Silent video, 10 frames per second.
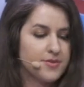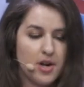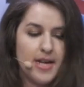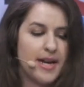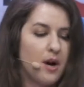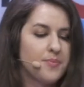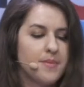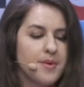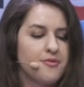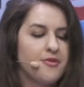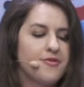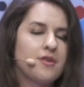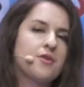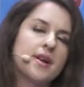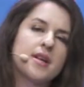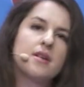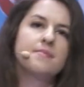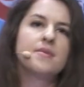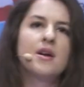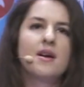trying to help them improve their curriculum.